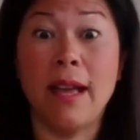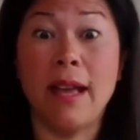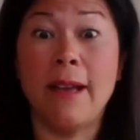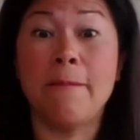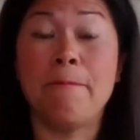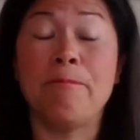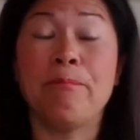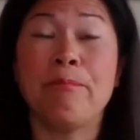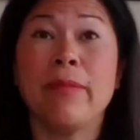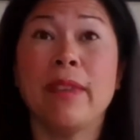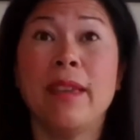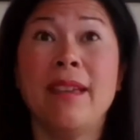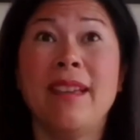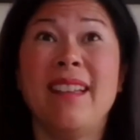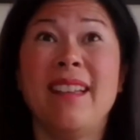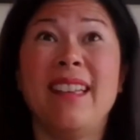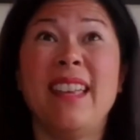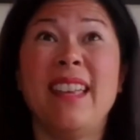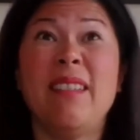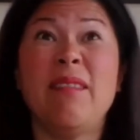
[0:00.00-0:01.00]
Um,
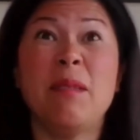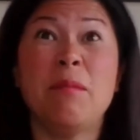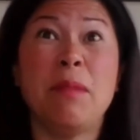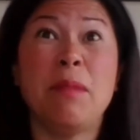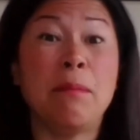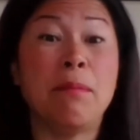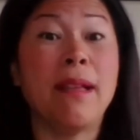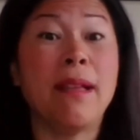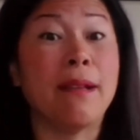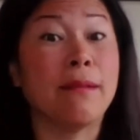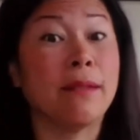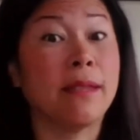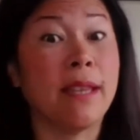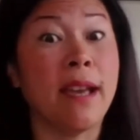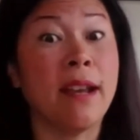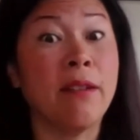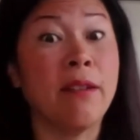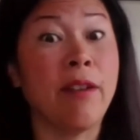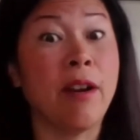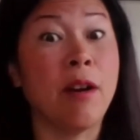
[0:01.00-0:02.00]
even people
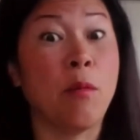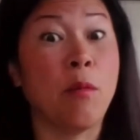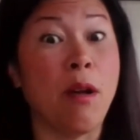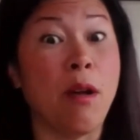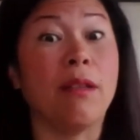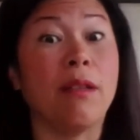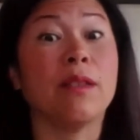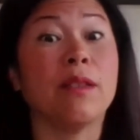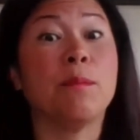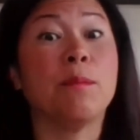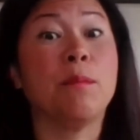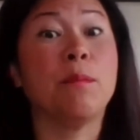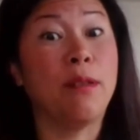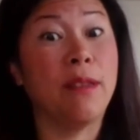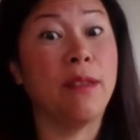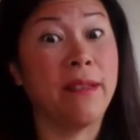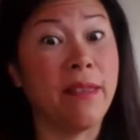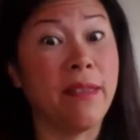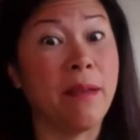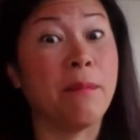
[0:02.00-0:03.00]
outside of our walls
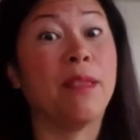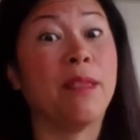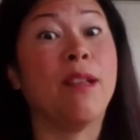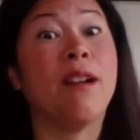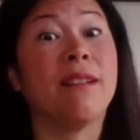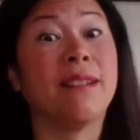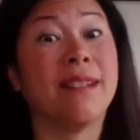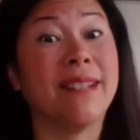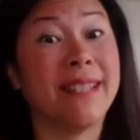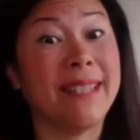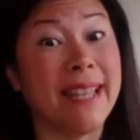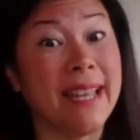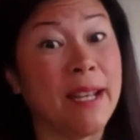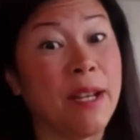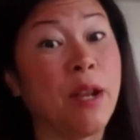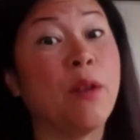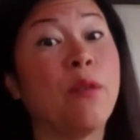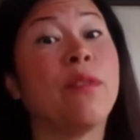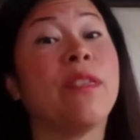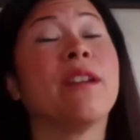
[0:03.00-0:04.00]
pulling them along to say,
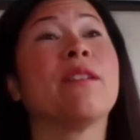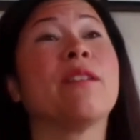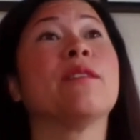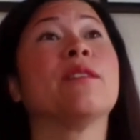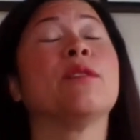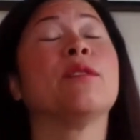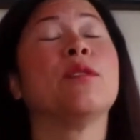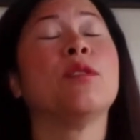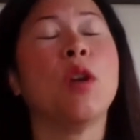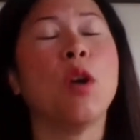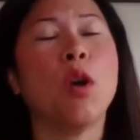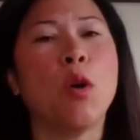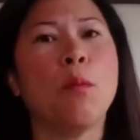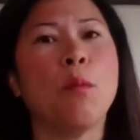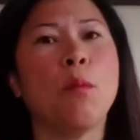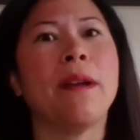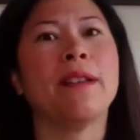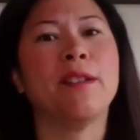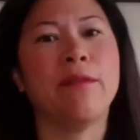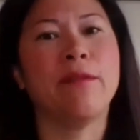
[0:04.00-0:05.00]
no, there is
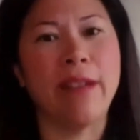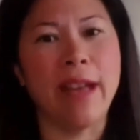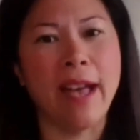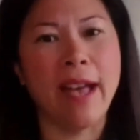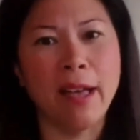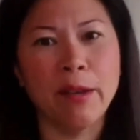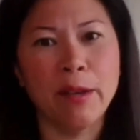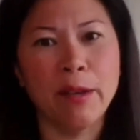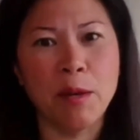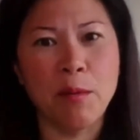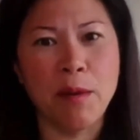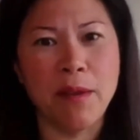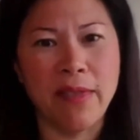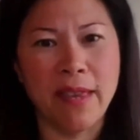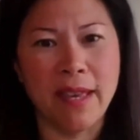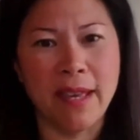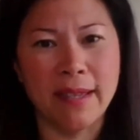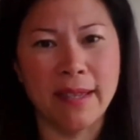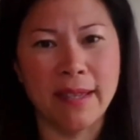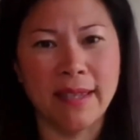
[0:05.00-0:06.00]
so much value
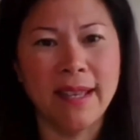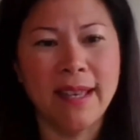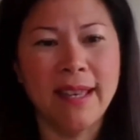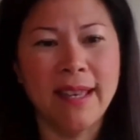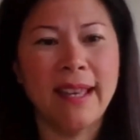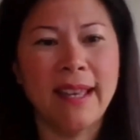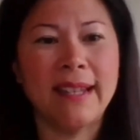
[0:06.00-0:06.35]
in this,